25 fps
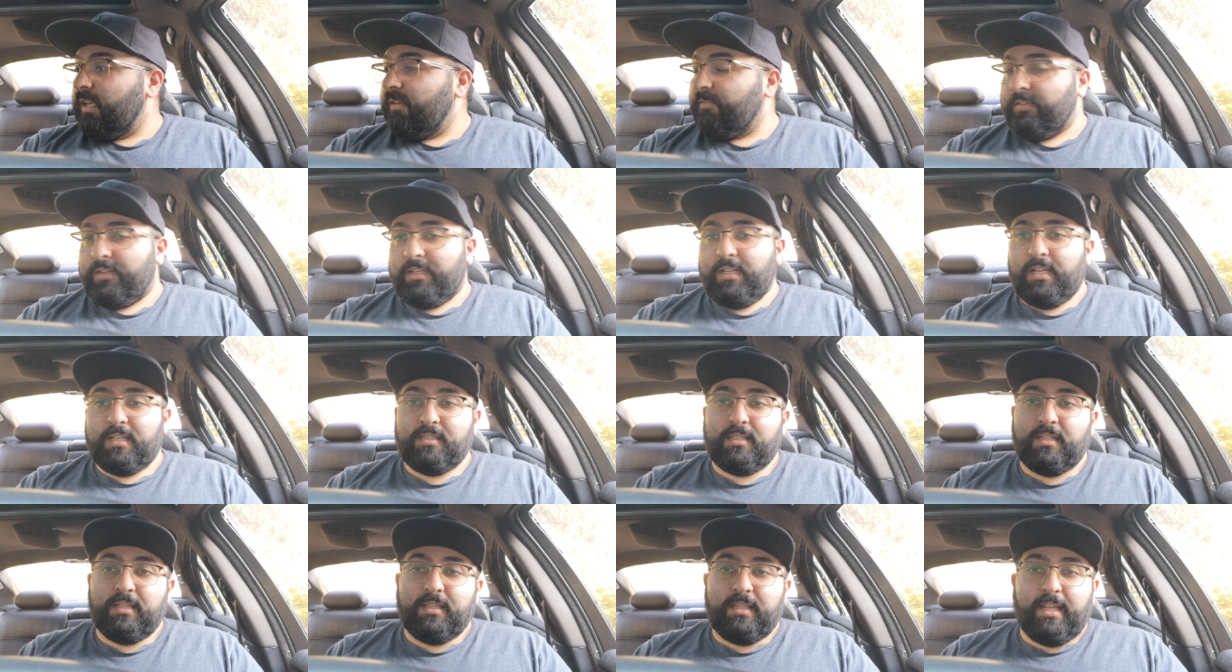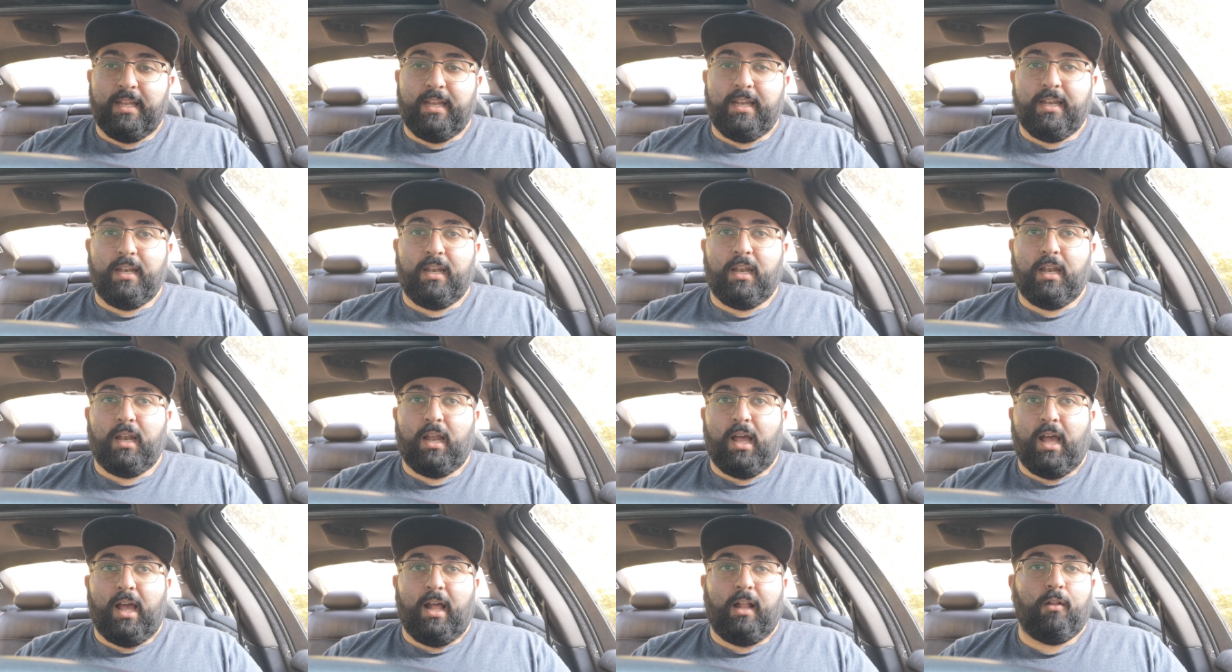If it doesn't, then
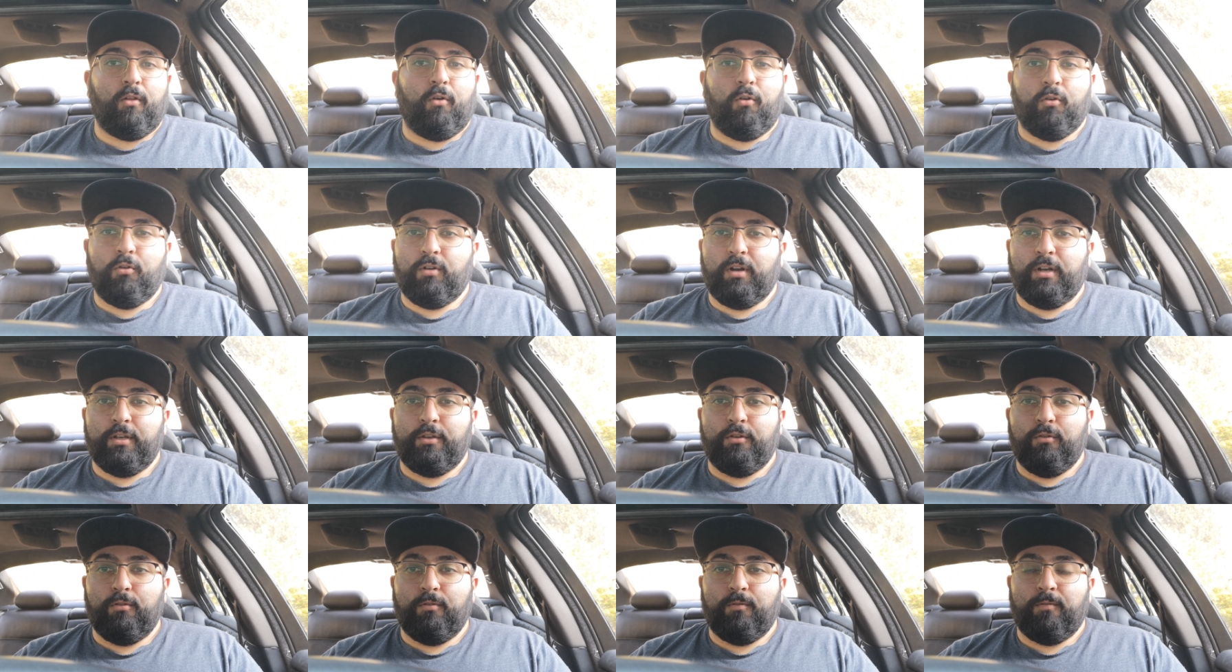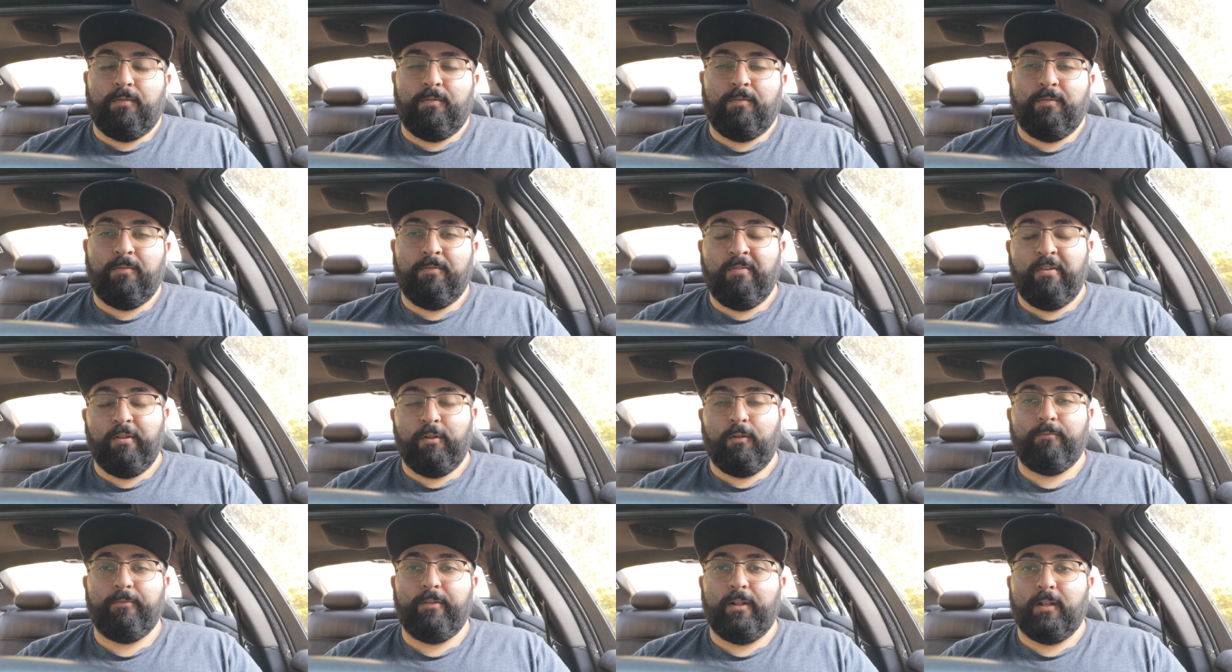I'll order a new
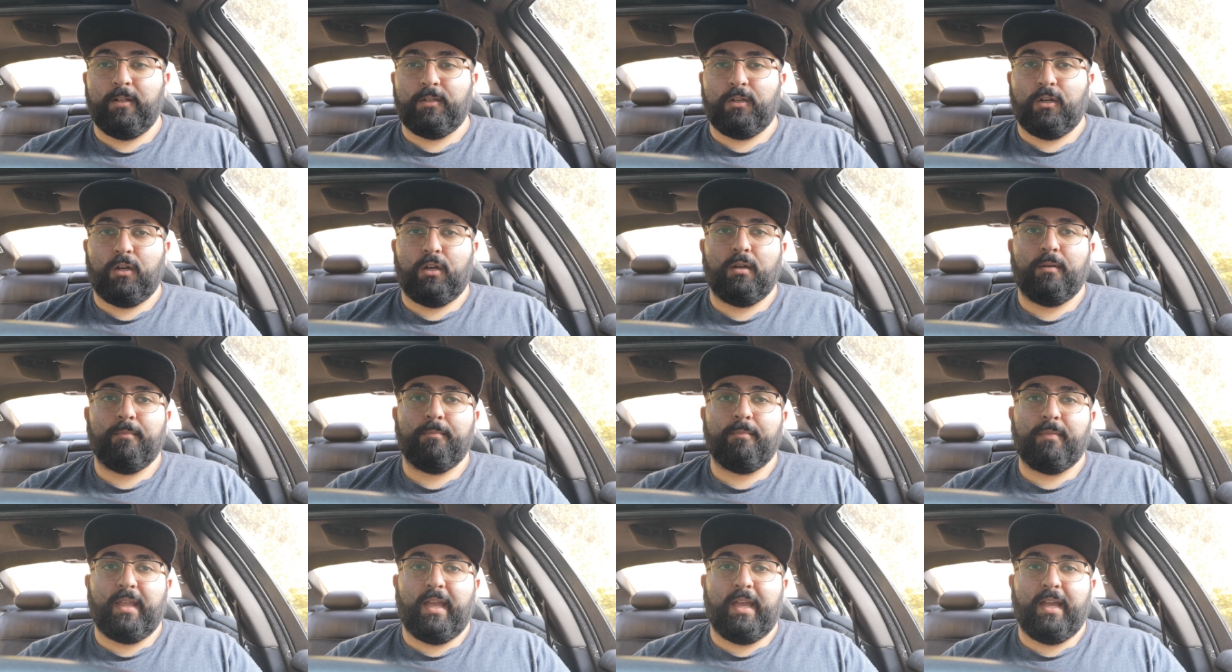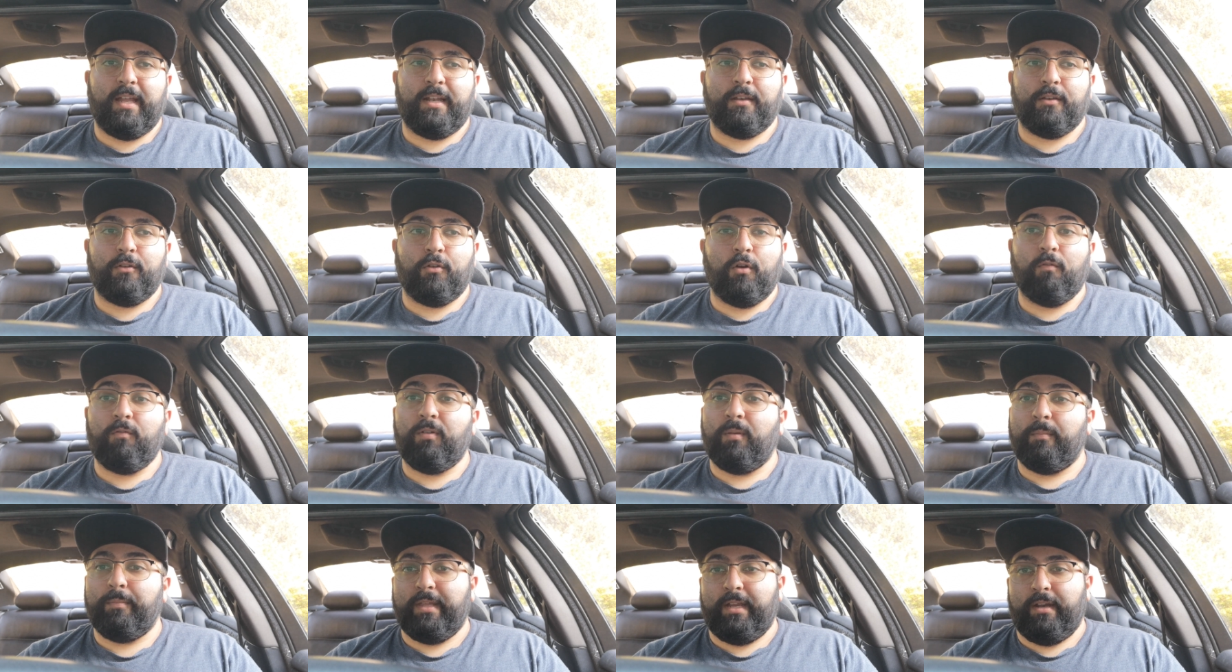fuel filter and go
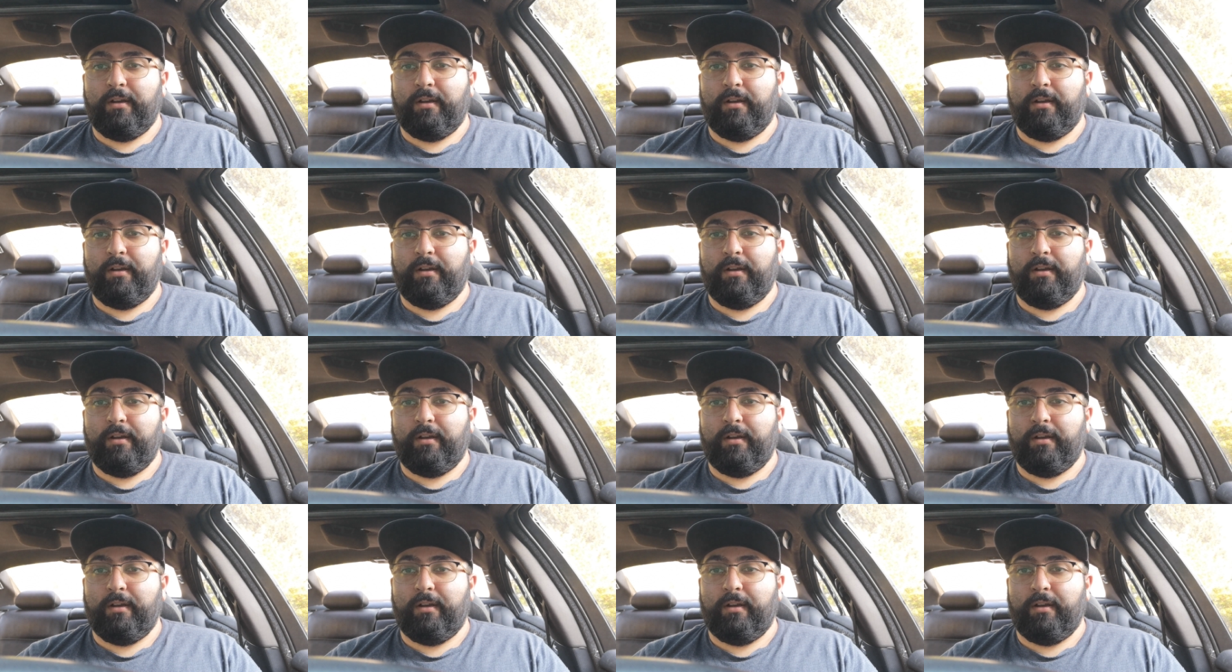from